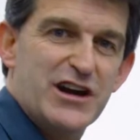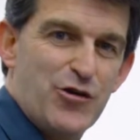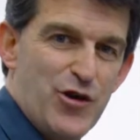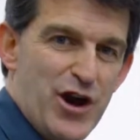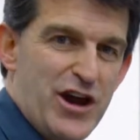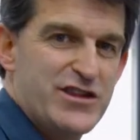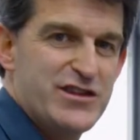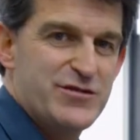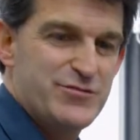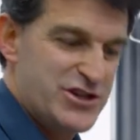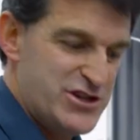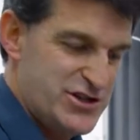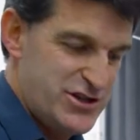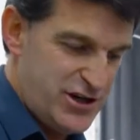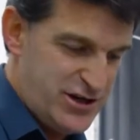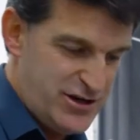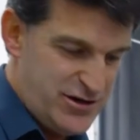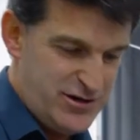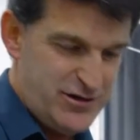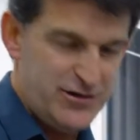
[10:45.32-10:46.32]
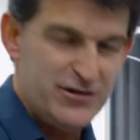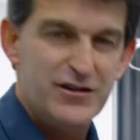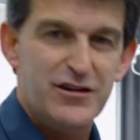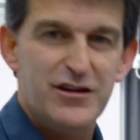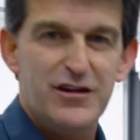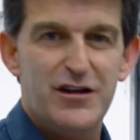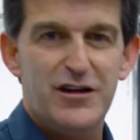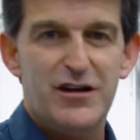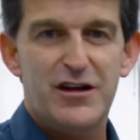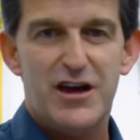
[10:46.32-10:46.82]
grinding machine,
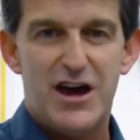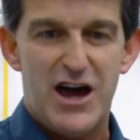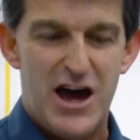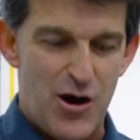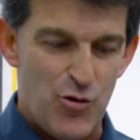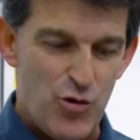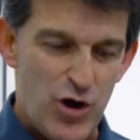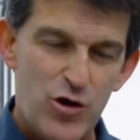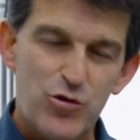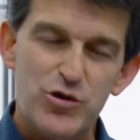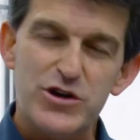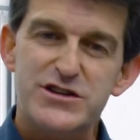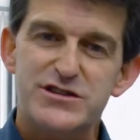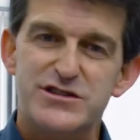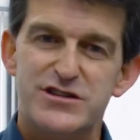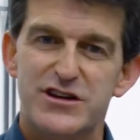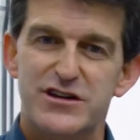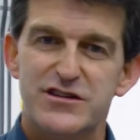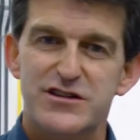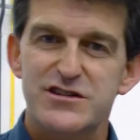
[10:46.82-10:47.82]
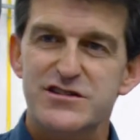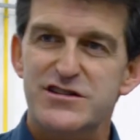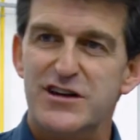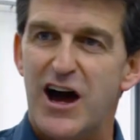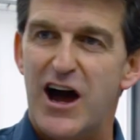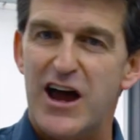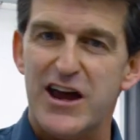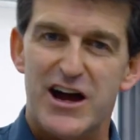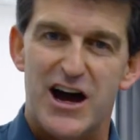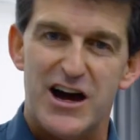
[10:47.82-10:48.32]
and when we see these
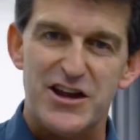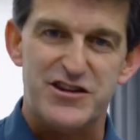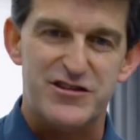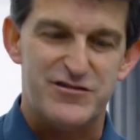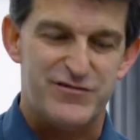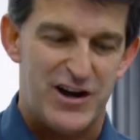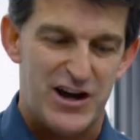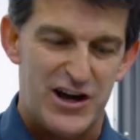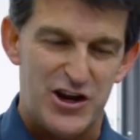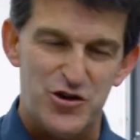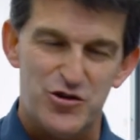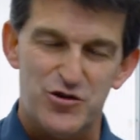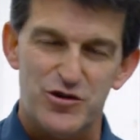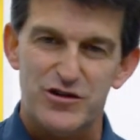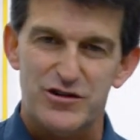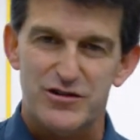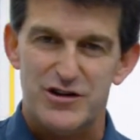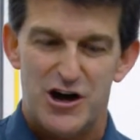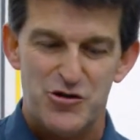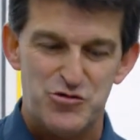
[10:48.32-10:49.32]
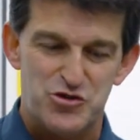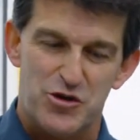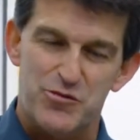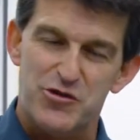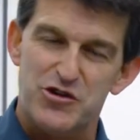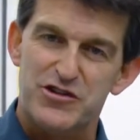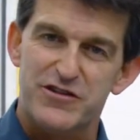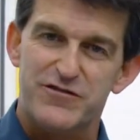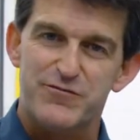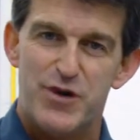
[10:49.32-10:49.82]
high added value
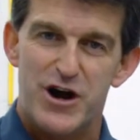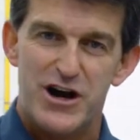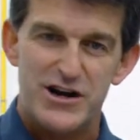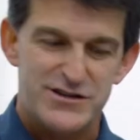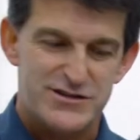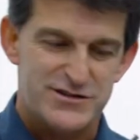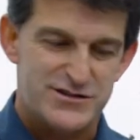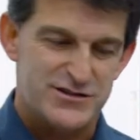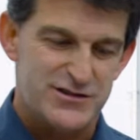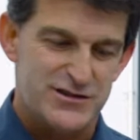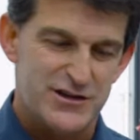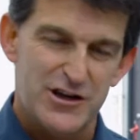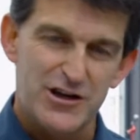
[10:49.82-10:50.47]
automotive parts,